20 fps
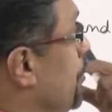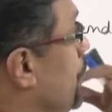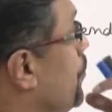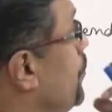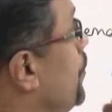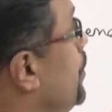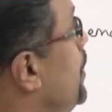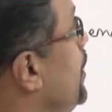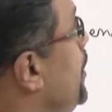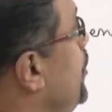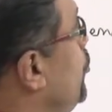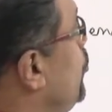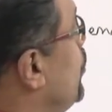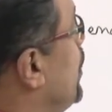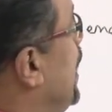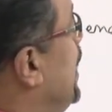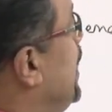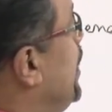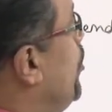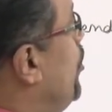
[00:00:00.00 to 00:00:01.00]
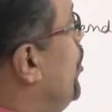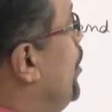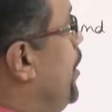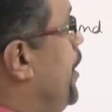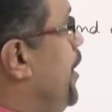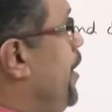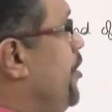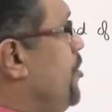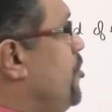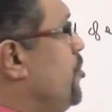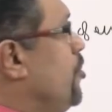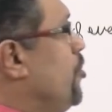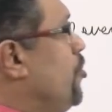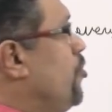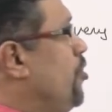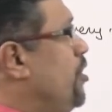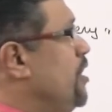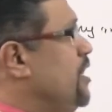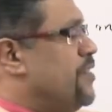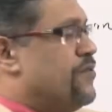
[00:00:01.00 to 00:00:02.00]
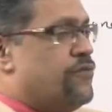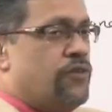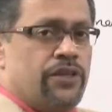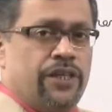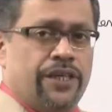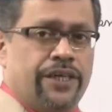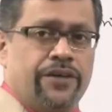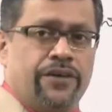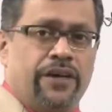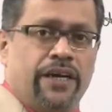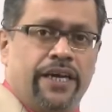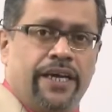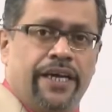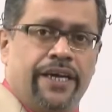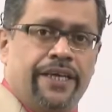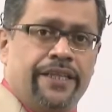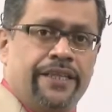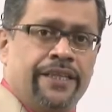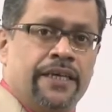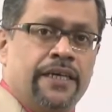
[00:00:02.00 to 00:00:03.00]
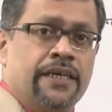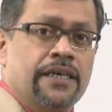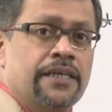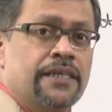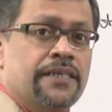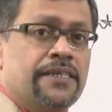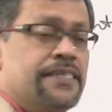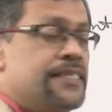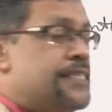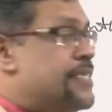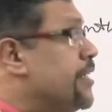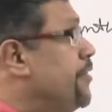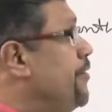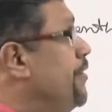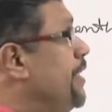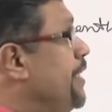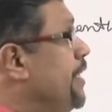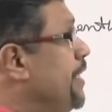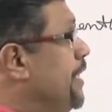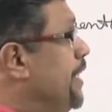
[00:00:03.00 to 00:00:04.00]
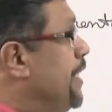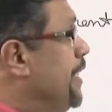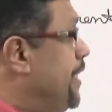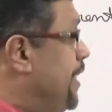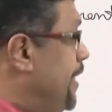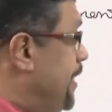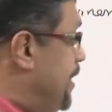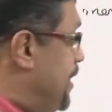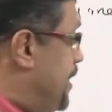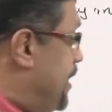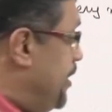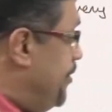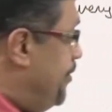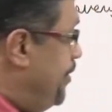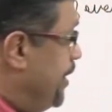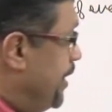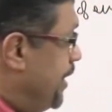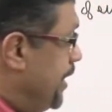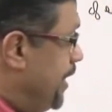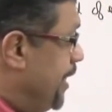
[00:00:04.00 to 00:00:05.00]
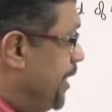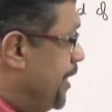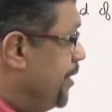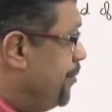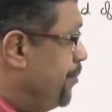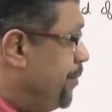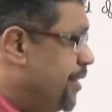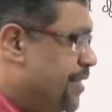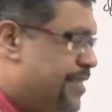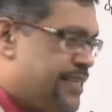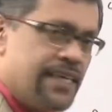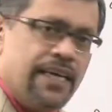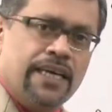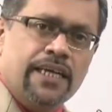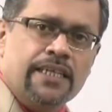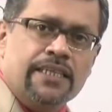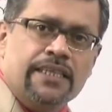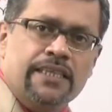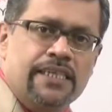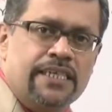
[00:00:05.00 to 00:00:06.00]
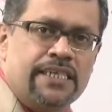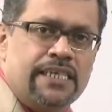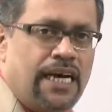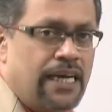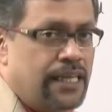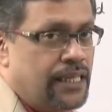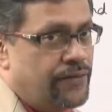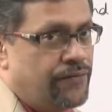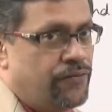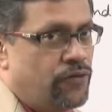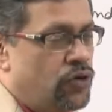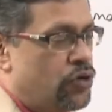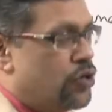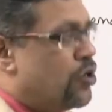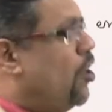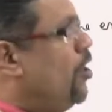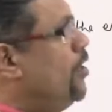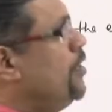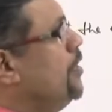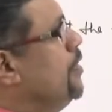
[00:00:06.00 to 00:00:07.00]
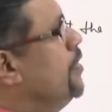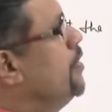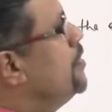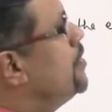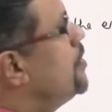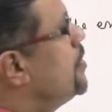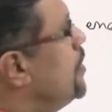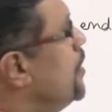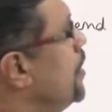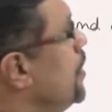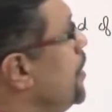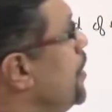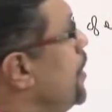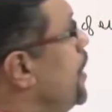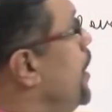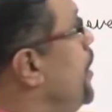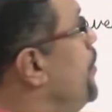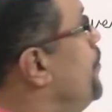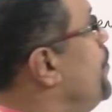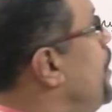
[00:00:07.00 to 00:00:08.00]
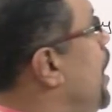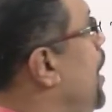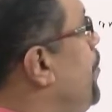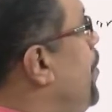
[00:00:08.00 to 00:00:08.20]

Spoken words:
We need to calculate interest on drawings for the year again. 1718. 1718 means these are the 4 quarters. If the